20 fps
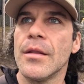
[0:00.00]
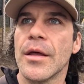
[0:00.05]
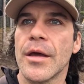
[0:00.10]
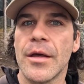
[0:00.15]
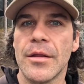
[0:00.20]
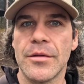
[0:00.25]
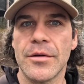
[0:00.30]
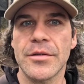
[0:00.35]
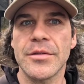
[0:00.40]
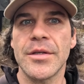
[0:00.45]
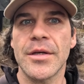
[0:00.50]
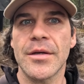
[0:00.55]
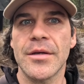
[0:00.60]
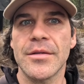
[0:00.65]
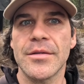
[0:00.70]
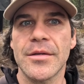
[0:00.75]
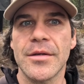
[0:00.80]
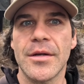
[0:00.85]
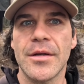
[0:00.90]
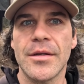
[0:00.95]
Like, it looks like
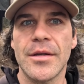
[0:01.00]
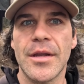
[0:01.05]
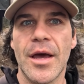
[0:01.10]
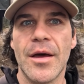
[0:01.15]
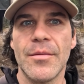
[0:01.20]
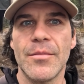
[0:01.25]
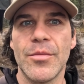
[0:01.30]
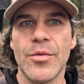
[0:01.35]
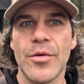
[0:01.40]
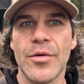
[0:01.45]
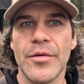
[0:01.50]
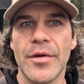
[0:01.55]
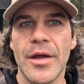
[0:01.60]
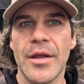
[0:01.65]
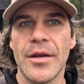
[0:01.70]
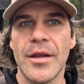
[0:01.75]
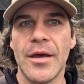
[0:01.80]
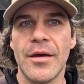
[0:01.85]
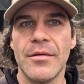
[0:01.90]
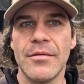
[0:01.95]
it's gonna downpour right
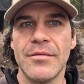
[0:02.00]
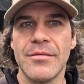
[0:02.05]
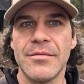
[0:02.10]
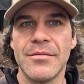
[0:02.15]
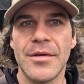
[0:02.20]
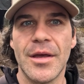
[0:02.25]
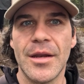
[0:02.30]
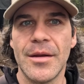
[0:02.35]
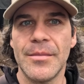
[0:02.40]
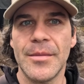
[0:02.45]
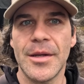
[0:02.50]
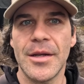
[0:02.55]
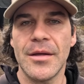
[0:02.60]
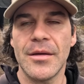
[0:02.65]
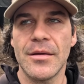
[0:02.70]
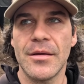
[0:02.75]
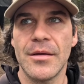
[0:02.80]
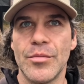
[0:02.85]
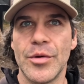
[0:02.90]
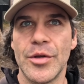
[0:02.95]
now any minute,
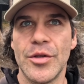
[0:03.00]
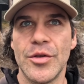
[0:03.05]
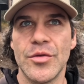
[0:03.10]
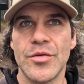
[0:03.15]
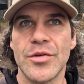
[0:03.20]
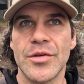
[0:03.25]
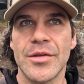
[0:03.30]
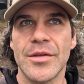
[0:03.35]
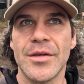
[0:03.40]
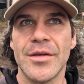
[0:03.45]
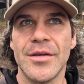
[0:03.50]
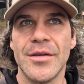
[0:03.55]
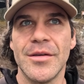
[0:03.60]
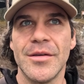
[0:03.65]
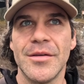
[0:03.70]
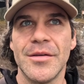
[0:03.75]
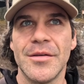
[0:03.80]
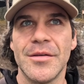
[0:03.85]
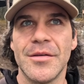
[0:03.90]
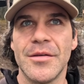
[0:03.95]
but usually
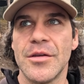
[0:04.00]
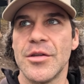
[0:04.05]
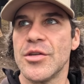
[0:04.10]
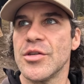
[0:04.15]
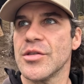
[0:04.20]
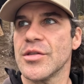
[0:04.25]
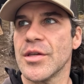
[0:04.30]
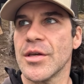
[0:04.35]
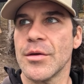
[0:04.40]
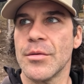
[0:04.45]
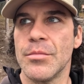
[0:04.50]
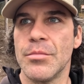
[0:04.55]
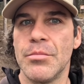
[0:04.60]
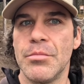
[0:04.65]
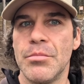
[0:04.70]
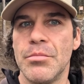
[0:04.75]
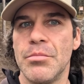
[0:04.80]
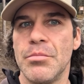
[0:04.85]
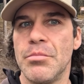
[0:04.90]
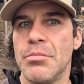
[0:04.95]
it just like
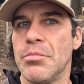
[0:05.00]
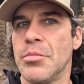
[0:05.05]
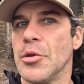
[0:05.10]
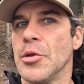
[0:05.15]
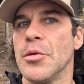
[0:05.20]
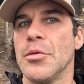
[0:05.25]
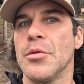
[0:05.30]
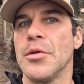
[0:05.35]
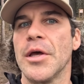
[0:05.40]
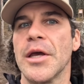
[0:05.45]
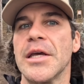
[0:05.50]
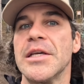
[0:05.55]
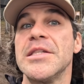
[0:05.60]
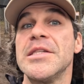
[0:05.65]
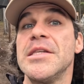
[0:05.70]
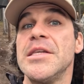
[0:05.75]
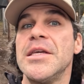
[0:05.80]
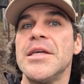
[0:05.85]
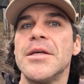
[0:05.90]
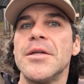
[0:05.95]
I
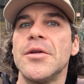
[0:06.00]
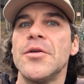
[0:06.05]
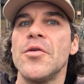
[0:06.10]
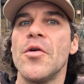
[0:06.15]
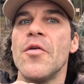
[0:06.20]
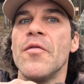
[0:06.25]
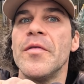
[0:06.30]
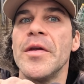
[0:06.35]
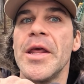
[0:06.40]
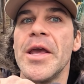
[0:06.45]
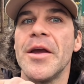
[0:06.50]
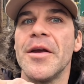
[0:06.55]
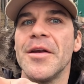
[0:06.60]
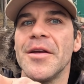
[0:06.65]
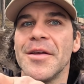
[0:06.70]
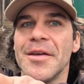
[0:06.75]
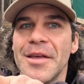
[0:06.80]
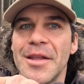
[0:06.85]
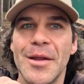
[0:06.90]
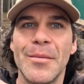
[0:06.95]
see it over there,
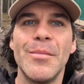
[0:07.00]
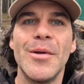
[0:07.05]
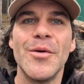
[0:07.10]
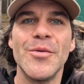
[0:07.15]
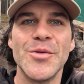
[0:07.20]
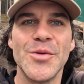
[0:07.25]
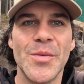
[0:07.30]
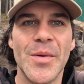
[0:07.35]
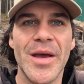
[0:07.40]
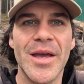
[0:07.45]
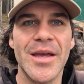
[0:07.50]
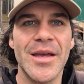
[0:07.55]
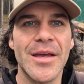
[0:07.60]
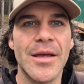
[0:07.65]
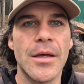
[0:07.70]
it blows away.